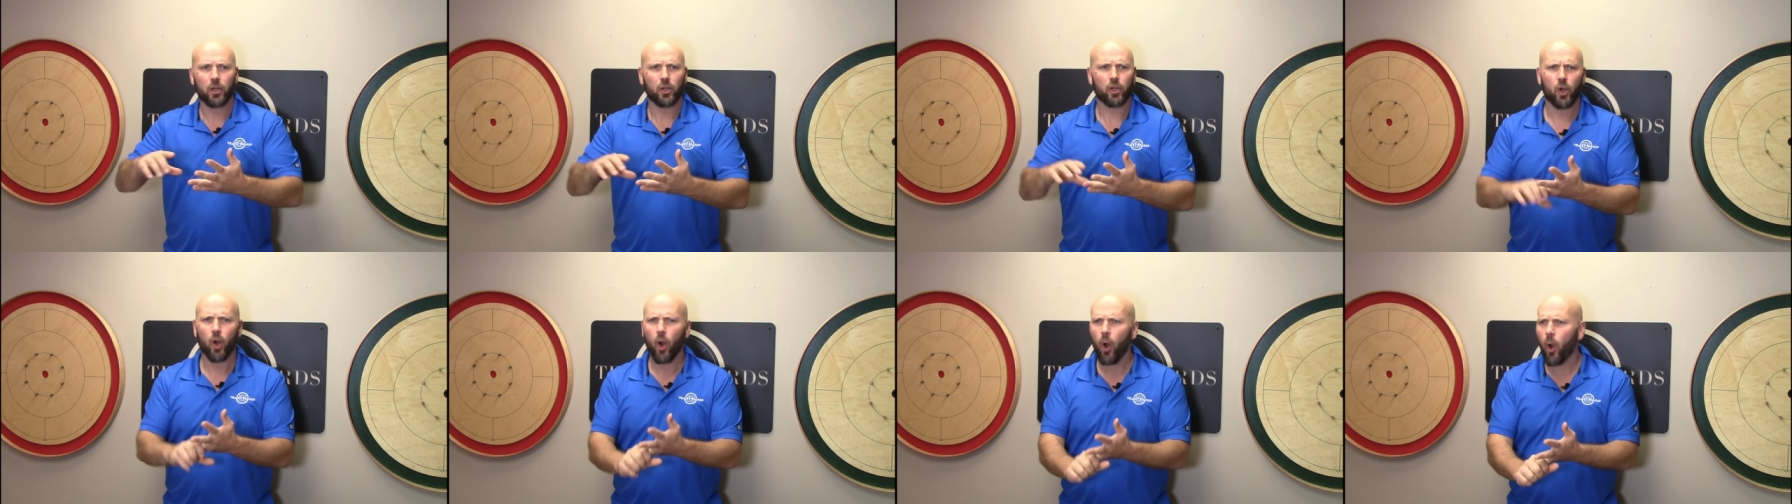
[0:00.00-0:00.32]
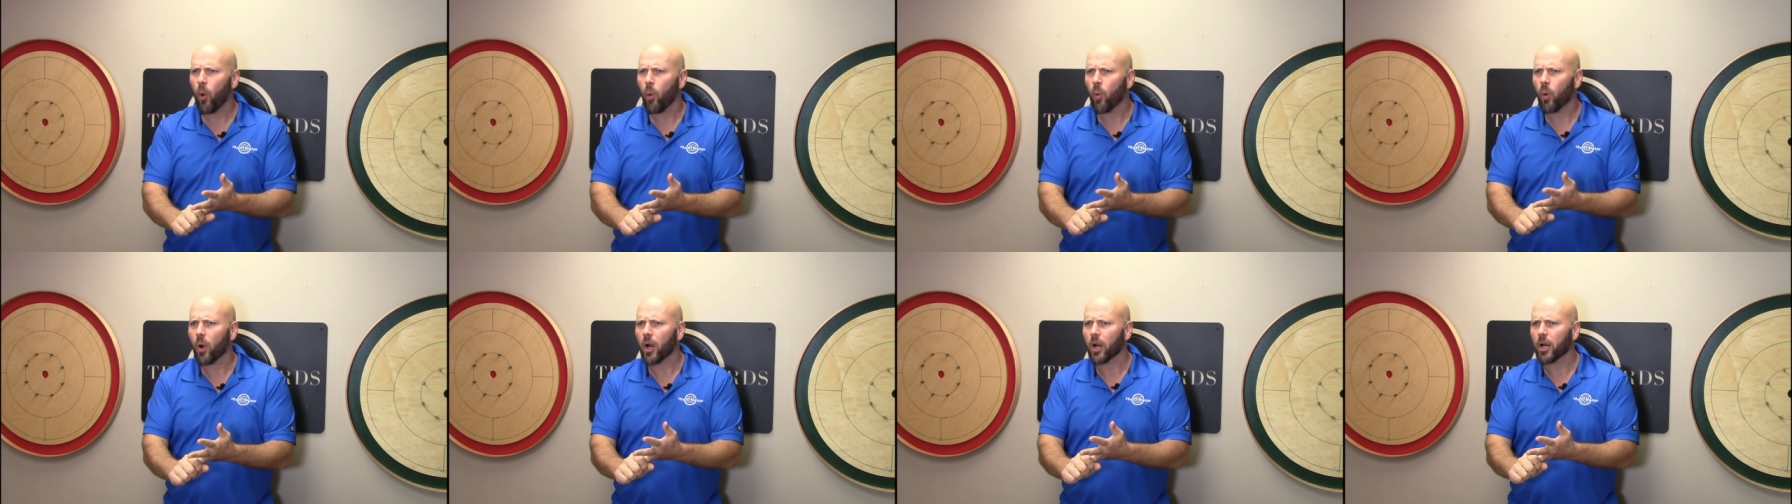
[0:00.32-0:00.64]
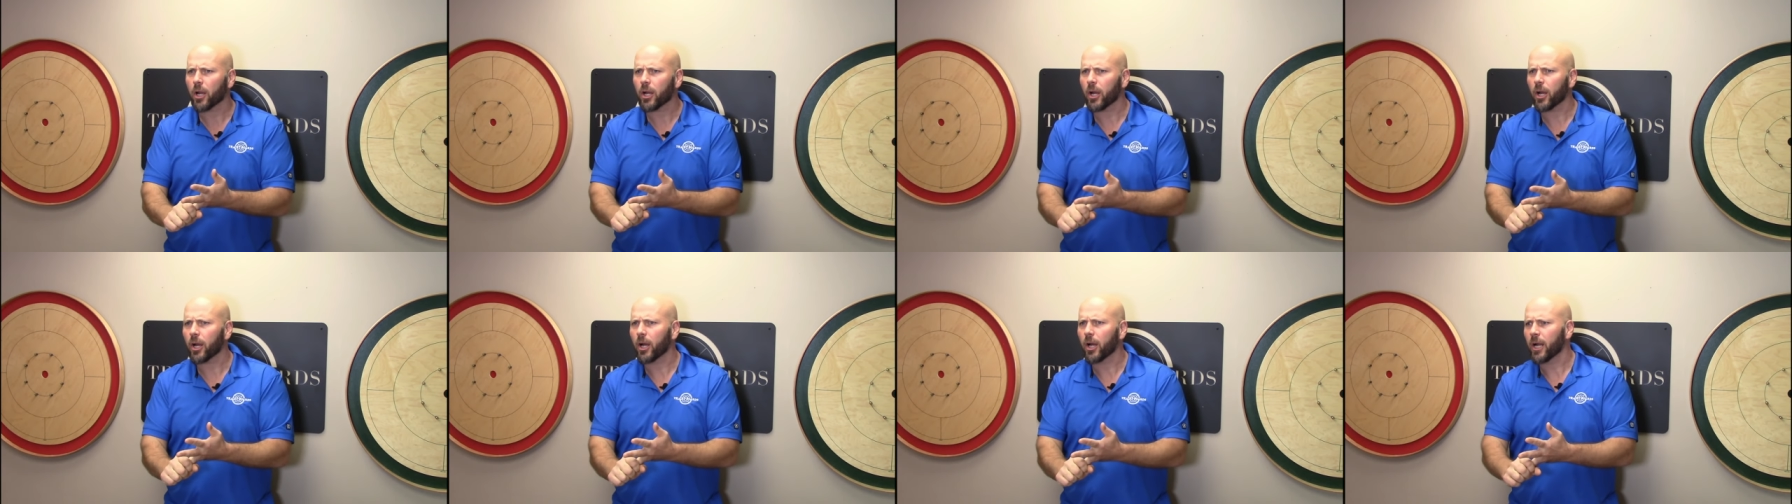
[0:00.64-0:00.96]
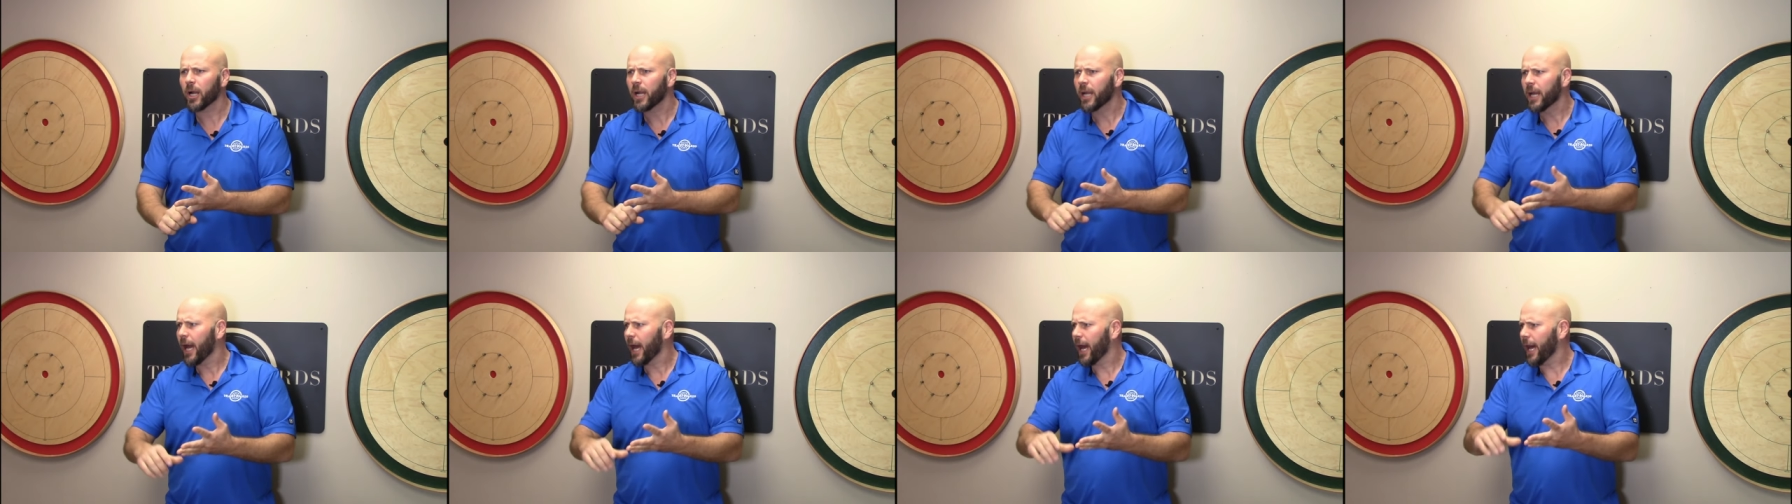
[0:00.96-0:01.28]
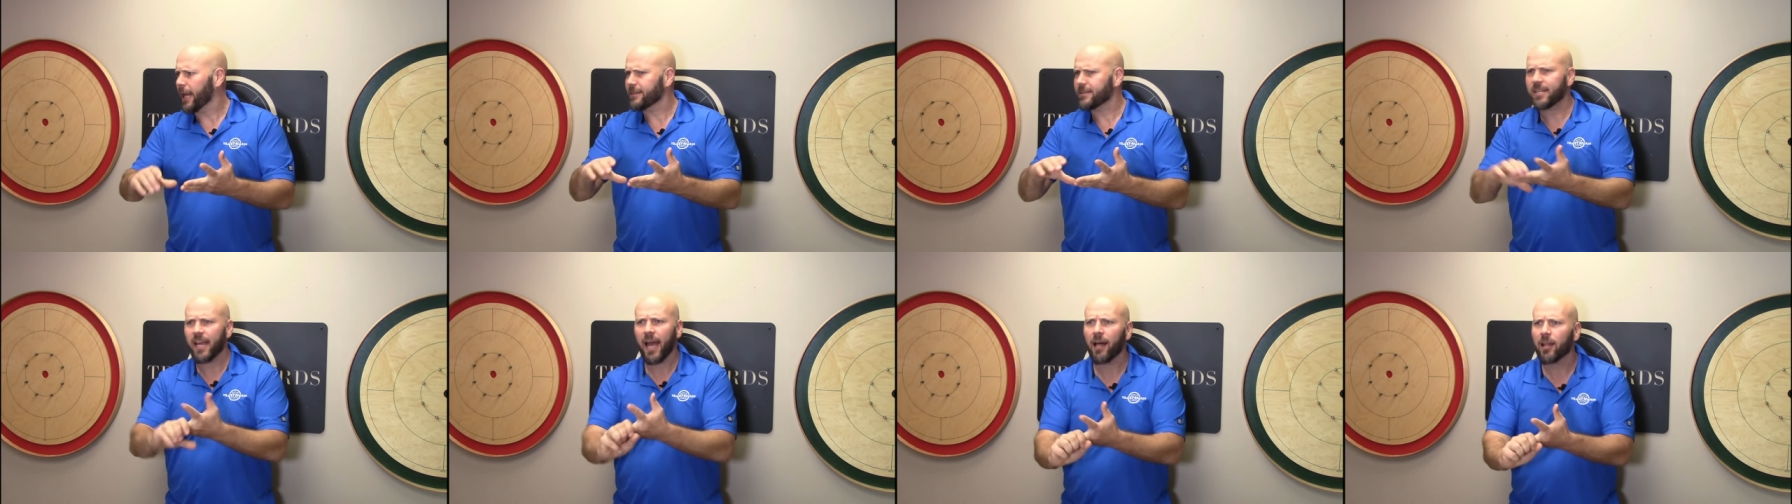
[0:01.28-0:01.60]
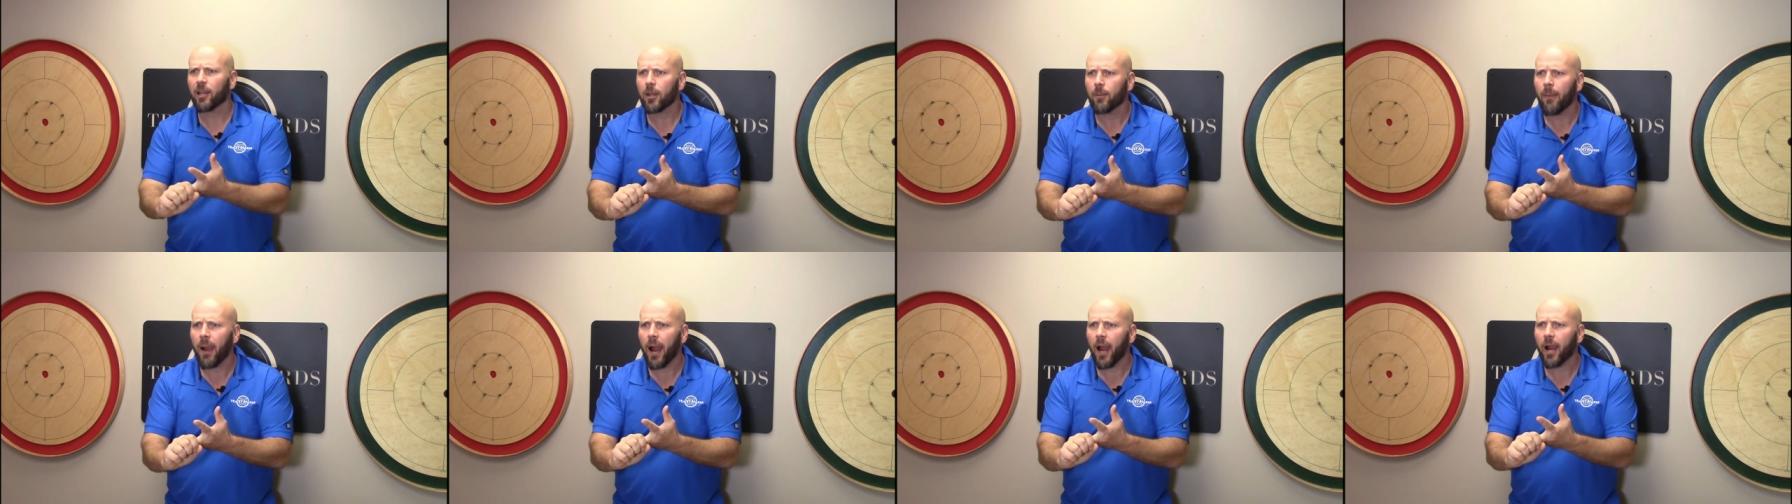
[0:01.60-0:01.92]
coworker, a
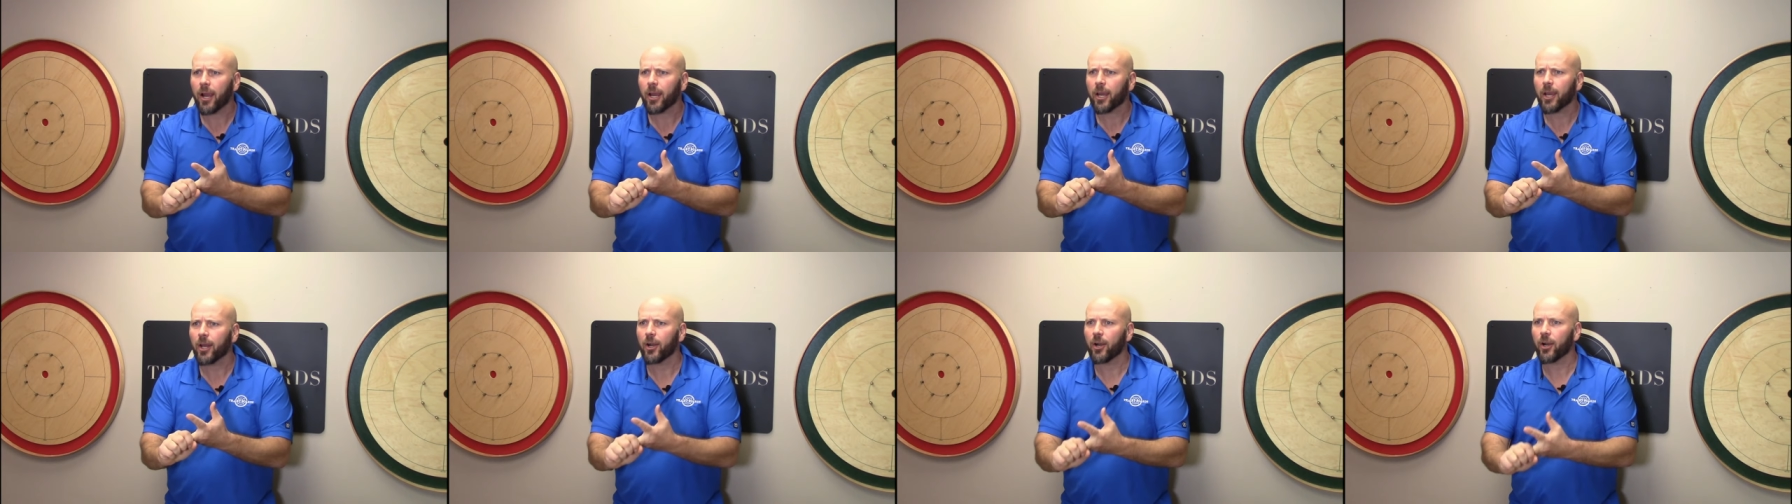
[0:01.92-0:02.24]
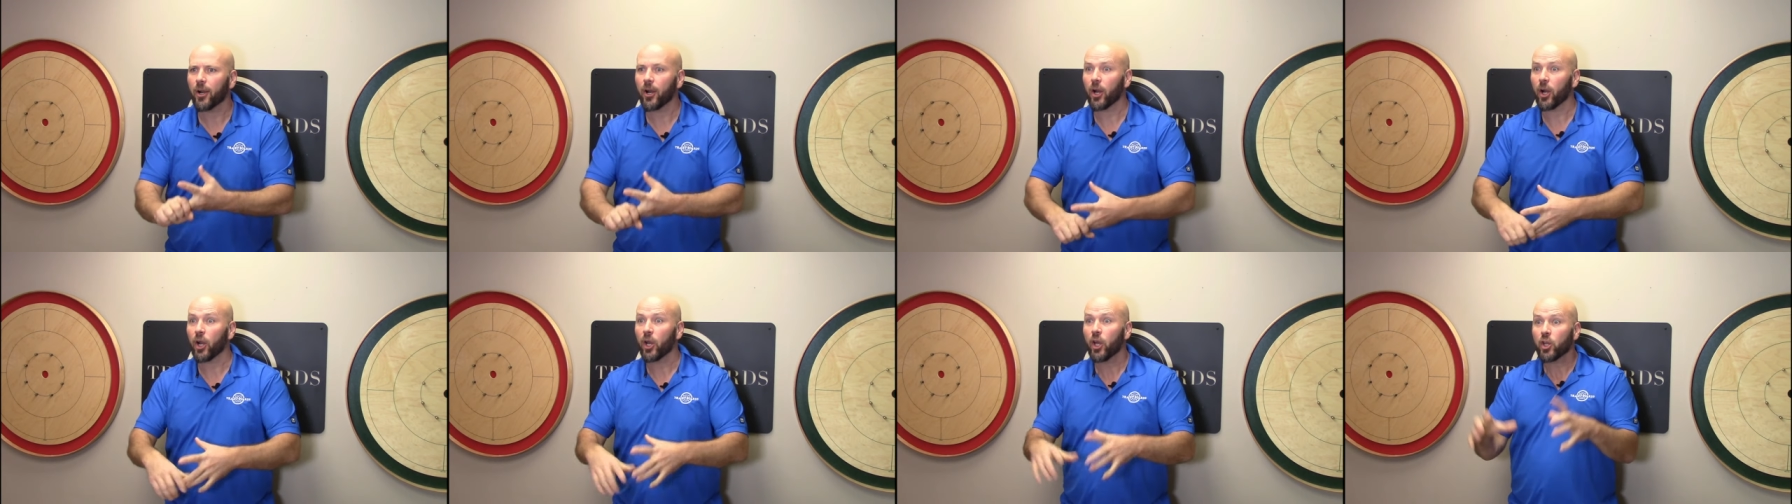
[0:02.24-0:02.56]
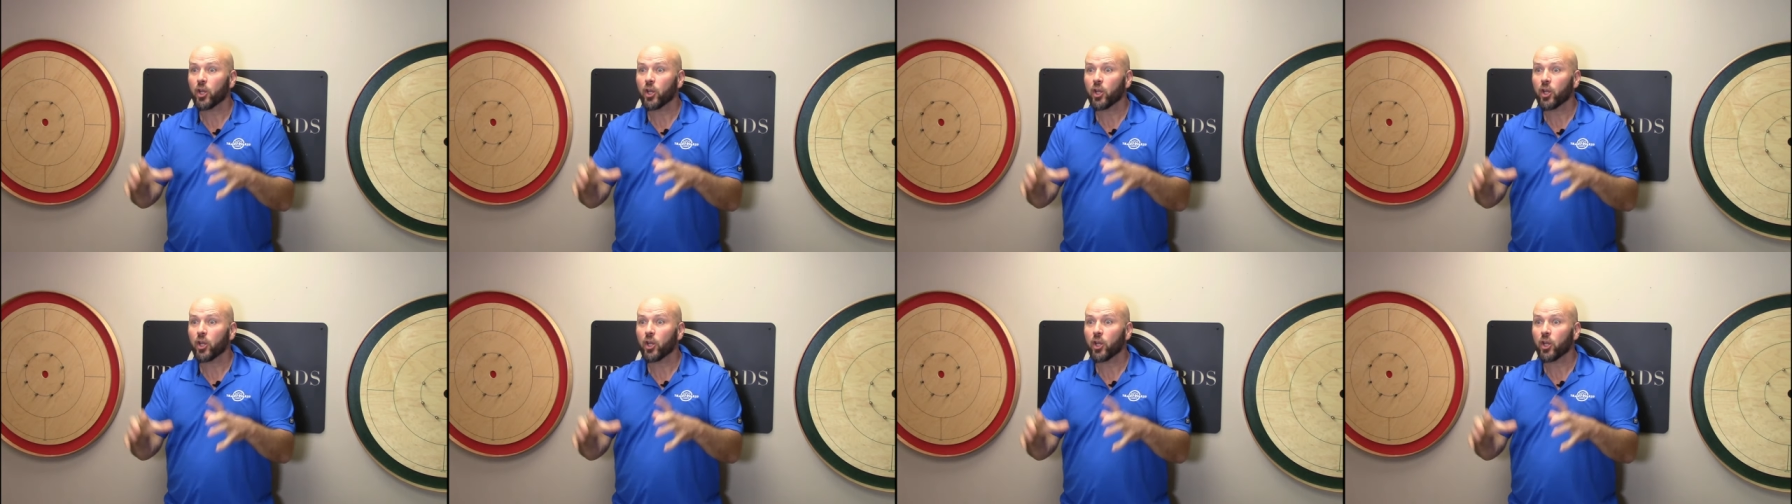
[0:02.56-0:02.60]
telemarketer,